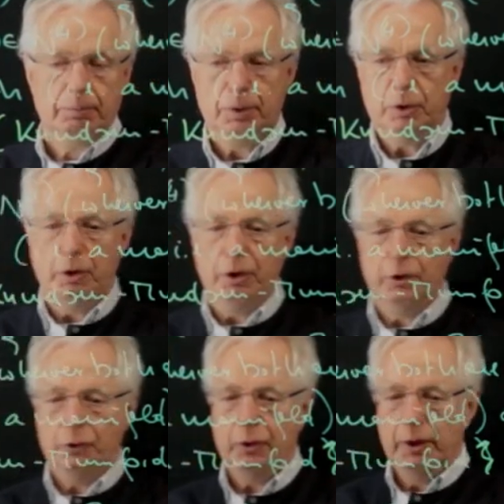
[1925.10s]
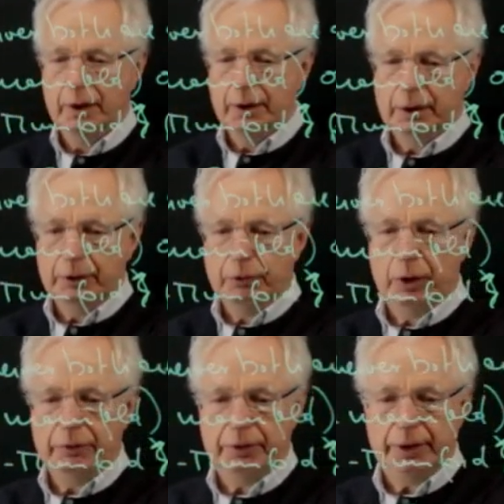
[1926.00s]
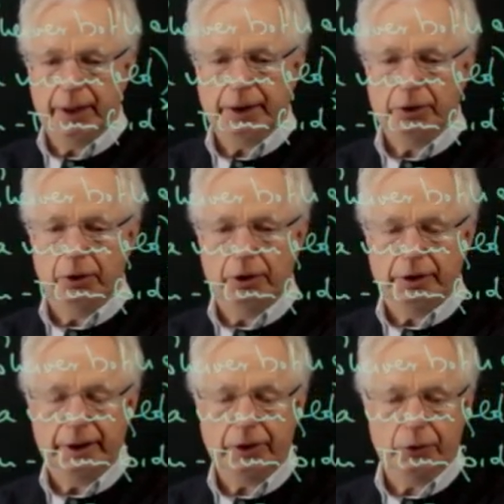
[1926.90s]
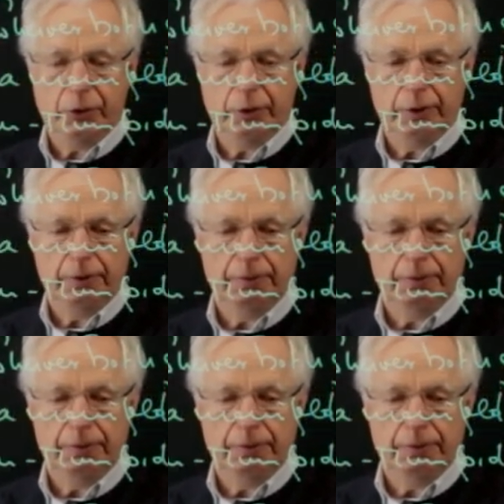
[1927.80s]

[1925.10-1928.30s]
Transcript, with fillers: because if you have an n-gon x,